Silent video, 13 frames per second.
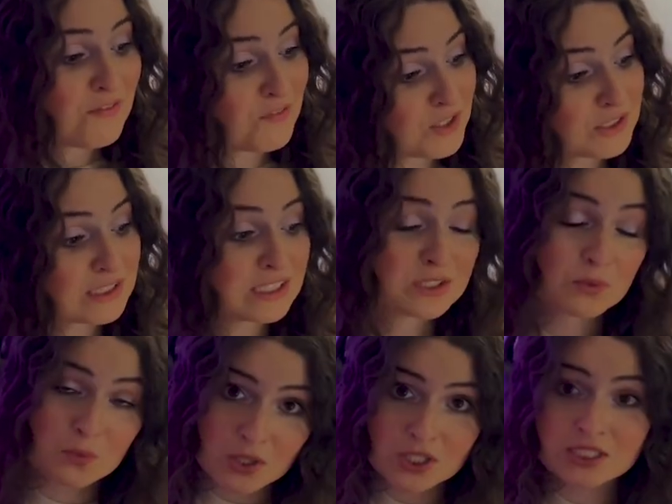First is
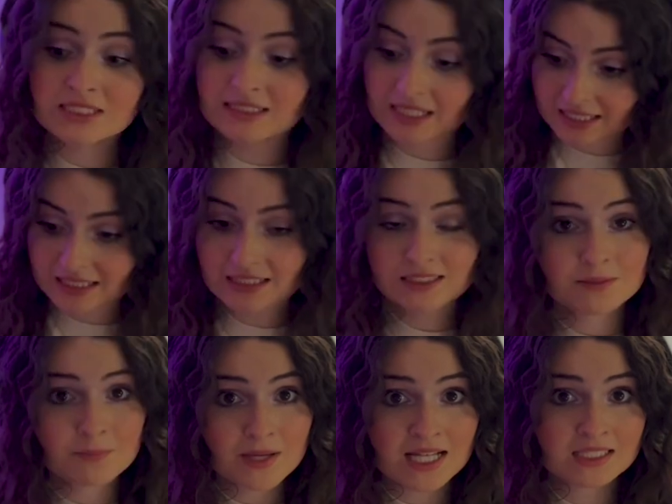the worst, second is
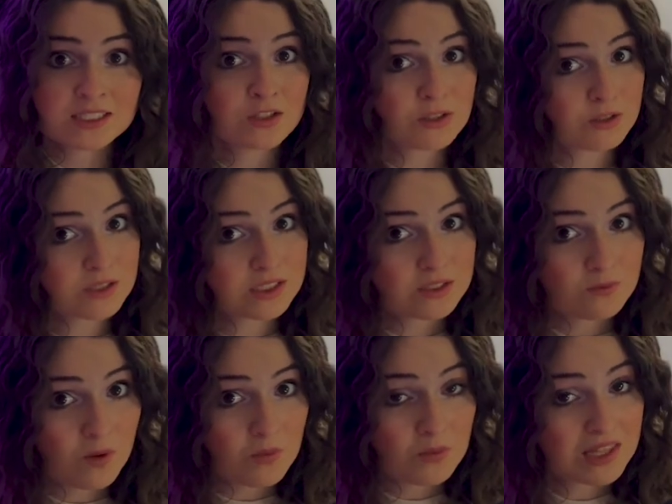the best, third is the
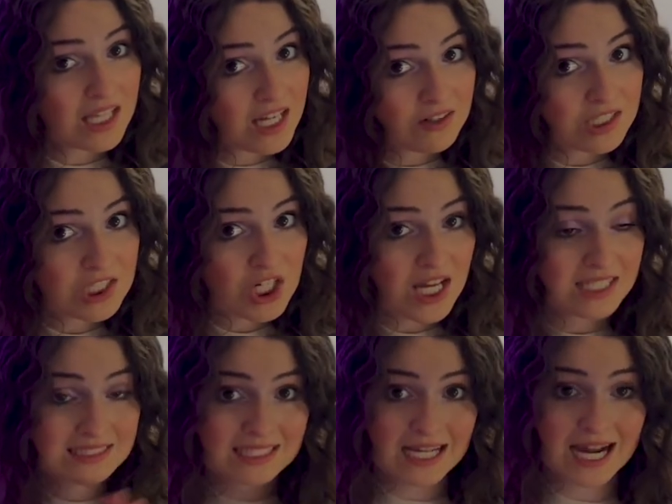one with the hairy chest.